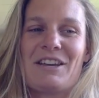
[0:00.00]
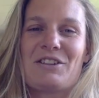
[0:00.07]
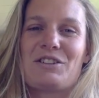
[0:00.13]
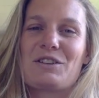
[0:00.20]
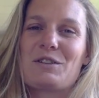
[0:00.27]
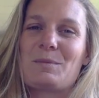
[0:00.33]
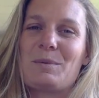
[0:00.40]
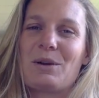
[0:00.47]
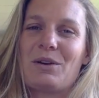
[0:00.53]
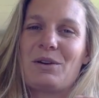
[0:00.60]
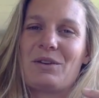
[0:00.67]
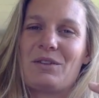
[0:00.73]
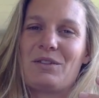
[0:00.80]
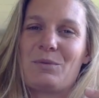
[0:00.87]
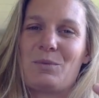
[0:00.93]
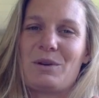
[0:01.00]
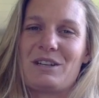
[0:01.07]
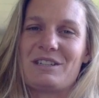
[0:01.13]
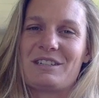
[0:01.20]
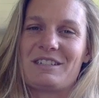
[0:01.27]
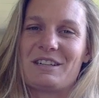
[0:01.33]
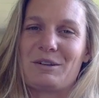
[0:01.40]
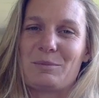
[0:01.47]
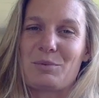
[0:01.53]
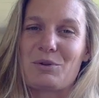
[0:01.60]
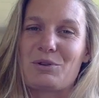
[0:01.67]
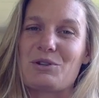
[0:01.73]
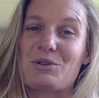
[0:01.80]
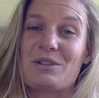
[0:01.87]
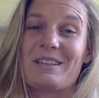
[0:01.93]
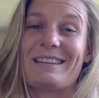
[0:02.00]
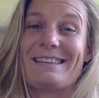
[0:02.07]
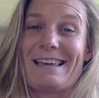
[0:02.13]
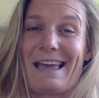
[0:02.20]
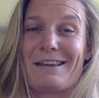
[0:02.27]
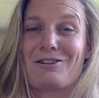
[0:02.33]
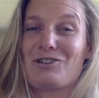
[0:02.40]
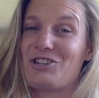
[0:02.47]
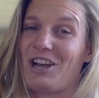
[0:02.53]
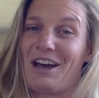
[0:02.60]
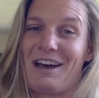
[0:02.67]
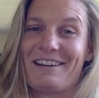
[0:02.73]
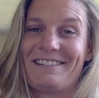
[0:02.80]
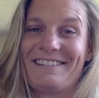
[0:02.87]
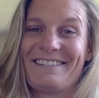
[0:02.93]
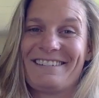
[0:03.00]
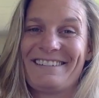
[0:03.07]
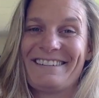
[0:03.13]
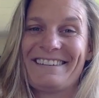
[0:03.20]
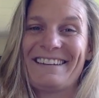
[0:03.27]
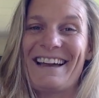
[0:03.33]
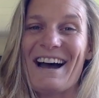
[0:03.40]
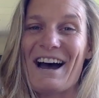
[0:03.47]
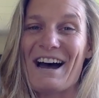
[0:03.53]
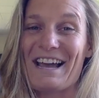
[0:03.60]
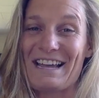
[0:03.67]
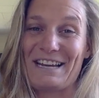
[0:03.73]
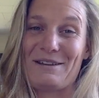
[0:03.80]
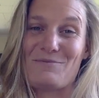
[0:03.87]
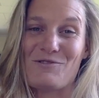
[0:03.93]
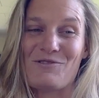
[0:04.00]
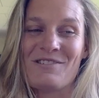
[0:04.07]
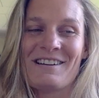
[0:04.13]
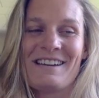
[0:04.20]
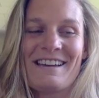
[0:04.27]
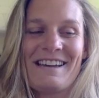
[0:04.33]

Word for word: just because we didn't produce a Gantt chart uh, anymore,